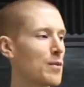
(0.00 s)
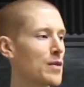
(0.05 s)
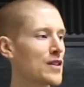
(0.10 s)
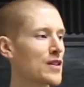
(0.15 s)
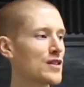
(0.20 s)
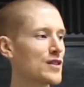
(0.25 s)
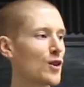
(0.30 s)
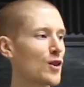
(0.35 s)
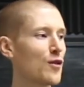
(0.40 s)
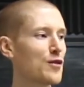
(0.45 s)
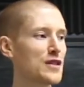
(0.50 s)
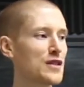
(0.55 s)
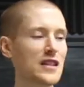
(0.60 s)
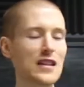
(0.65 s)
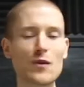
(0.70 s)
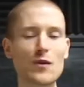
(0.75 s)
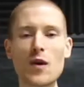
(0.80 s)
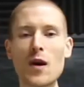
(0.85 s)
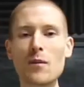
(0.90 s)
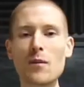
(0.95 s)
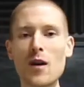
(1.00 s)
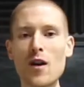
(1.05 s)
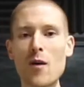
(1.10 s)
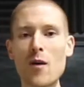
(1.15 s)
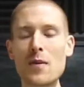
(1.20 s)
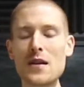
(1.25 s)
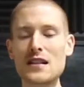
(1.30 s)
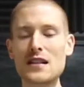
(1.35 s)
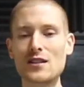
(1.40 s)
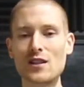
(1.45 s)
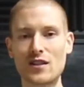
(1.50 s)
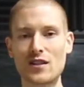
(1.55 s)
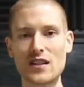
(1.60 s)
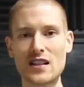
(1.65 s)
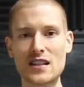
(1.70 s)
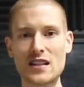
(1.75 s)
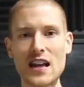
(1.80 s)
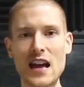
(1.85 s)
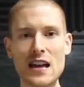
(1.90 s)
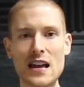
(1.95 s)
because obviously the 1 bar repeats look the
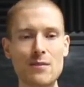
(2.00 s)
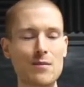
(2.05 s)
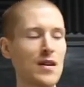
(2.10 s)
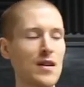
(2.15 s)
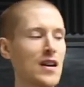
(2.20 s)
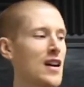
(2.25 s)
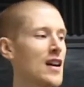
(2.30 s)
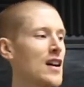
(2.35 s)
same.